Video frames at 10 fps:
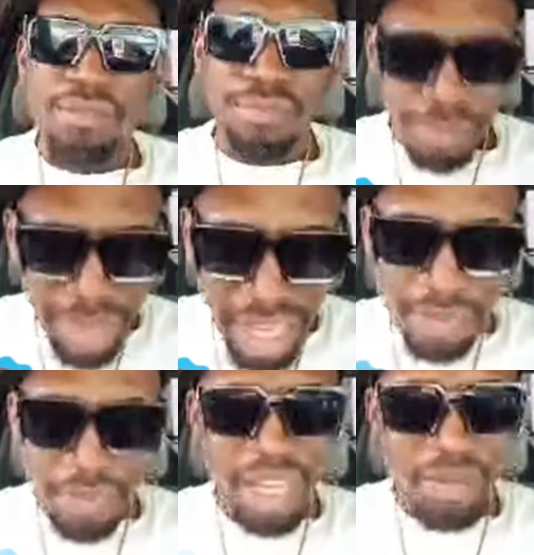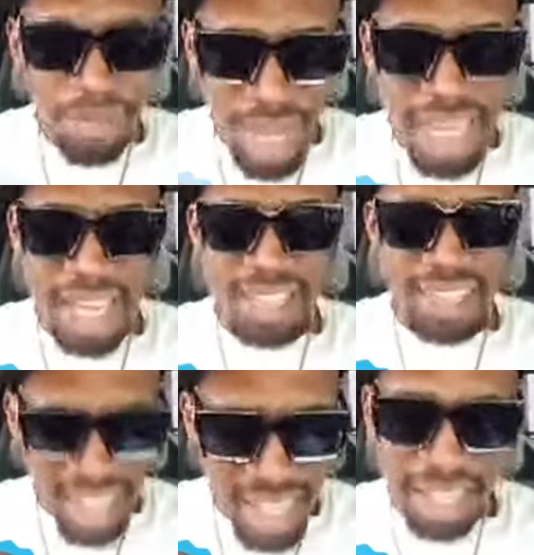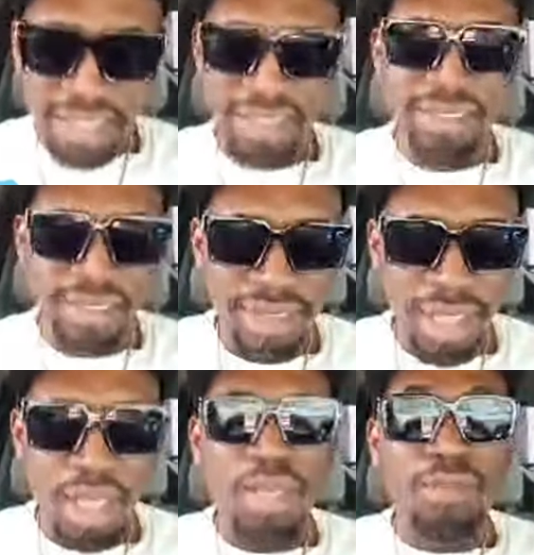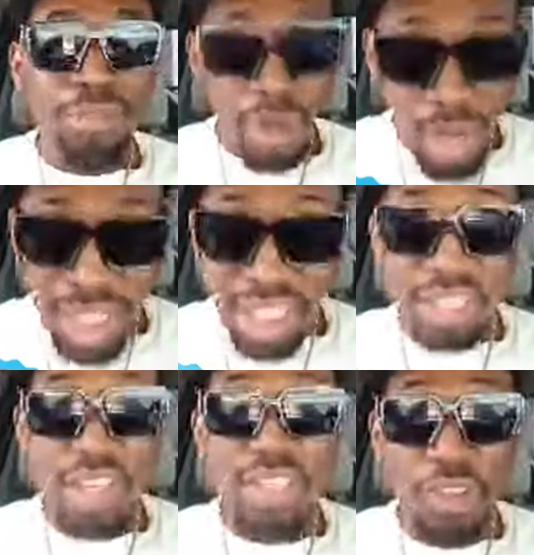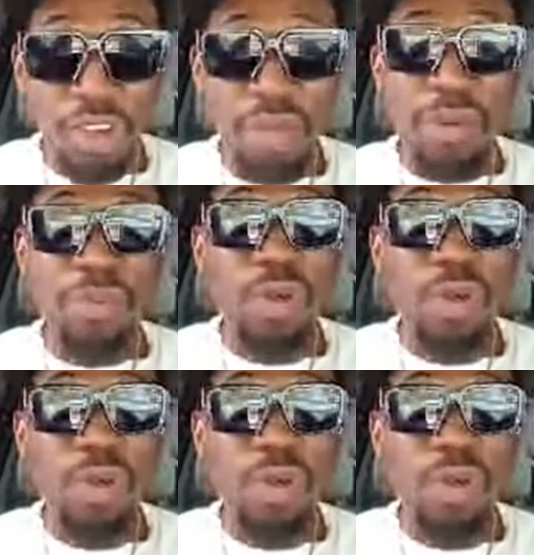Big, big Mother's Day. Police go scrape up the